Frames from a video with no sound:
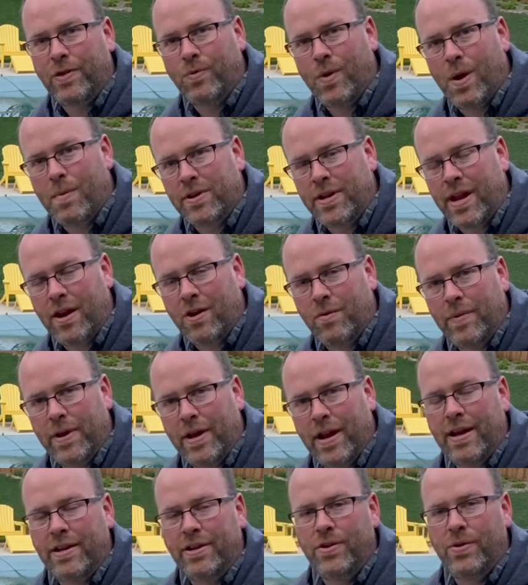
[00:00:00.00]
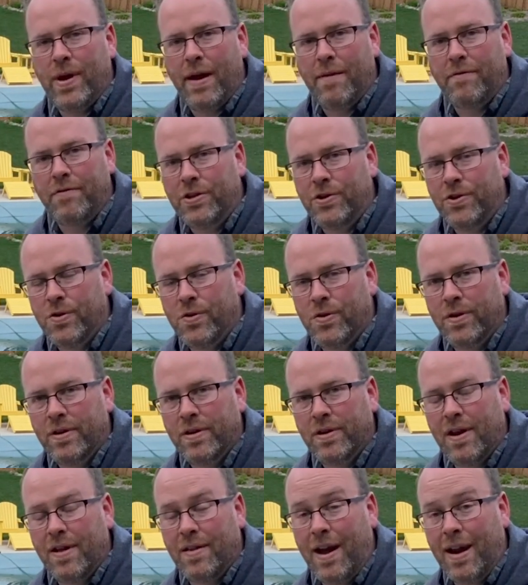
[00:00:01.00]
the Weber kettle, but I do have 2.
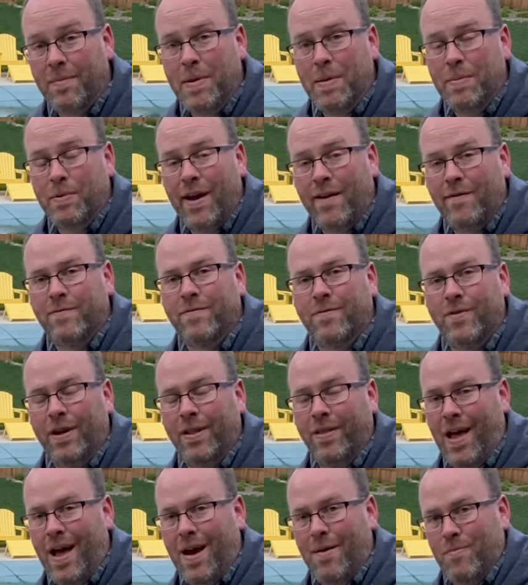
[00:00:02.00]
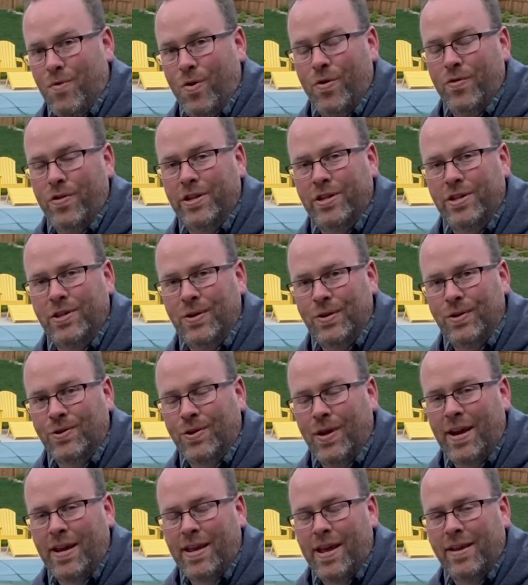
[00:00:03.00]
A lot of people have a lot more than 2,
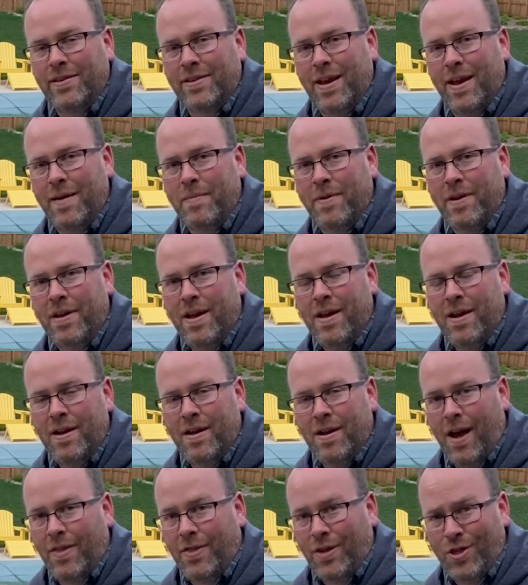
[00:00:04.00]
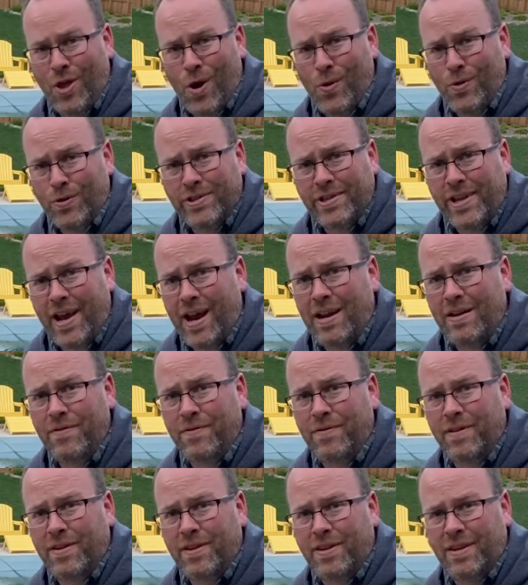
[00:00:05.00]
so I guess I'm on the lower side
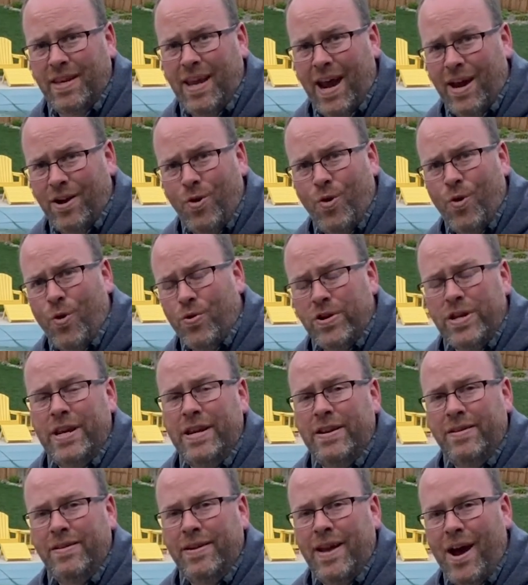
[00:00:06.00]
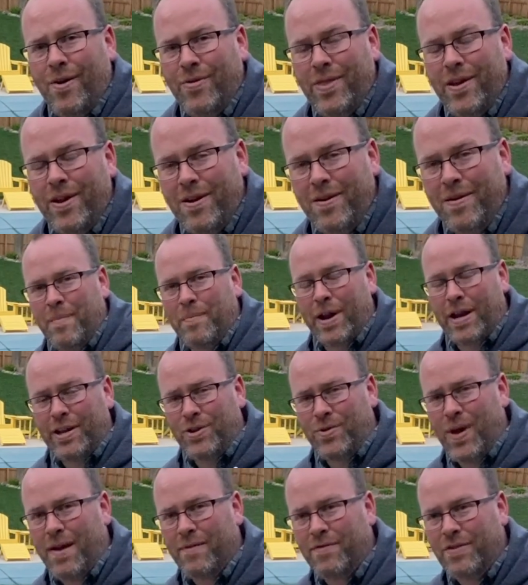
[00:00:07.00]
of kettle hoarding out there. But I
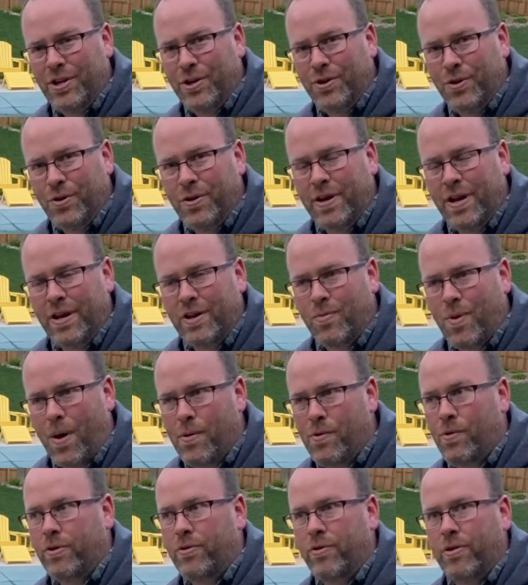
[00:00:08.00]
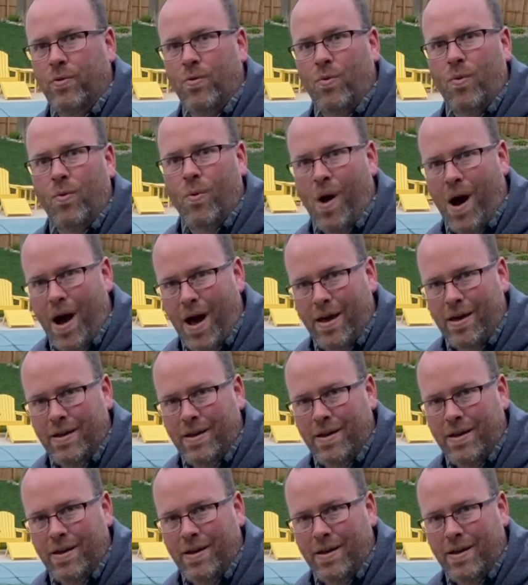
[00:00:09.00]
do have 2, and you're probably wondering why.